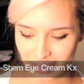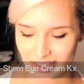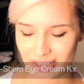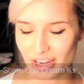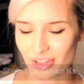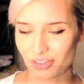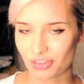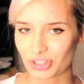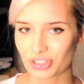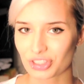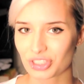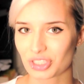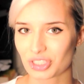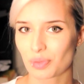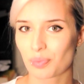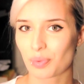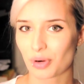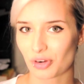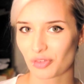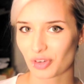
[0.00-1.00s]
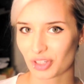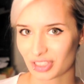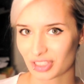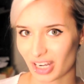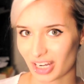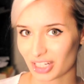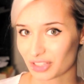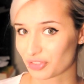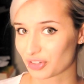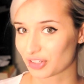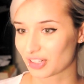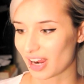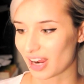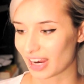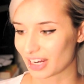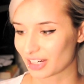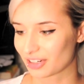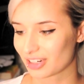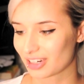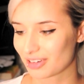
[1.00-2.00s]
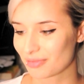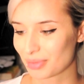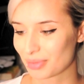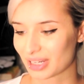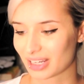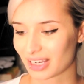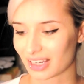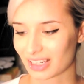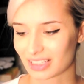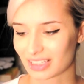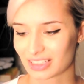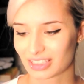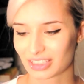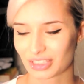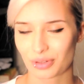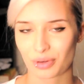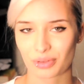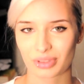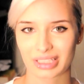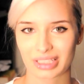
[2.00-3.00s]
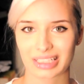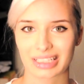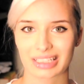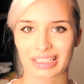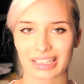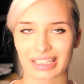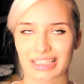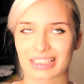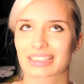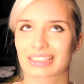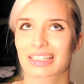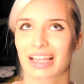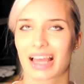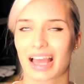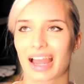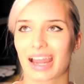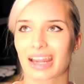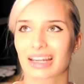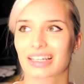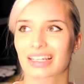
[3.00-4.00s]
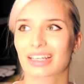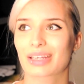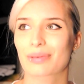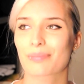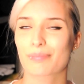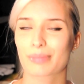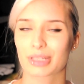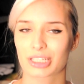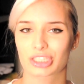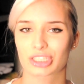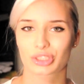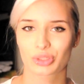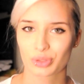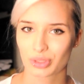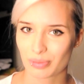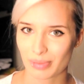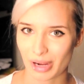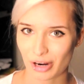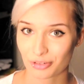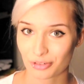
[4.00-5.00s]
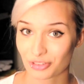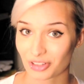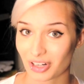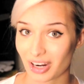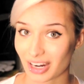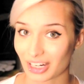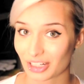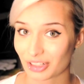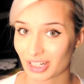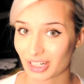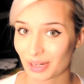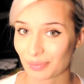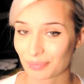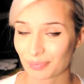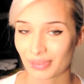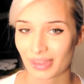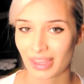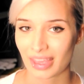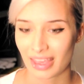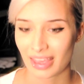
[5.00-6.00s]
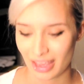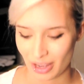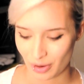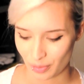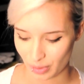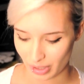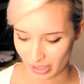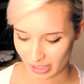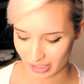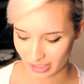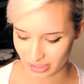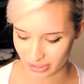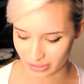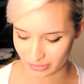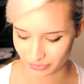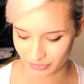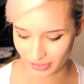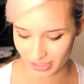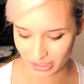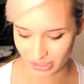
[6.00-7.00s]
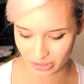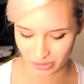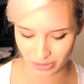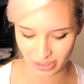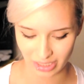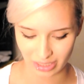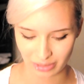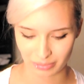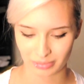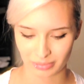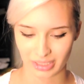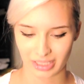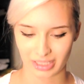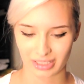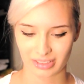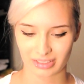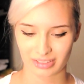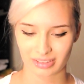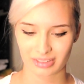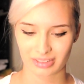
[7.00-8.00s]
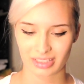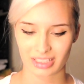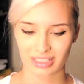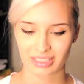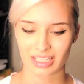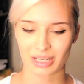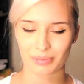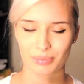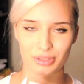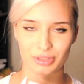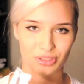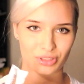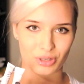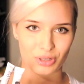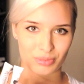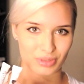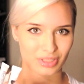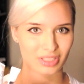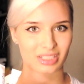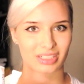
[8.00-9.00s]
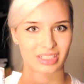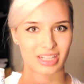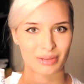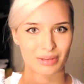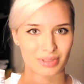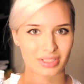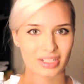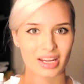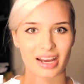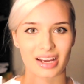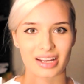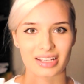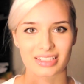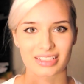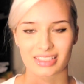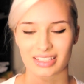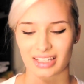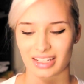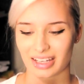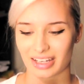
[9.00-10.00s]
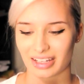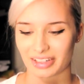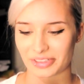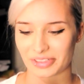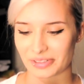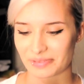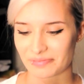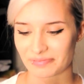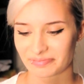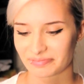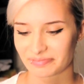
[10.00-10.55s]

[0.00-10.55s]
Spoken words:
Now this is a perfect size for an eye cream because you only need like a tiny, minuscule amount for eye cream, whereas face cream, like these samples are almost the same size, and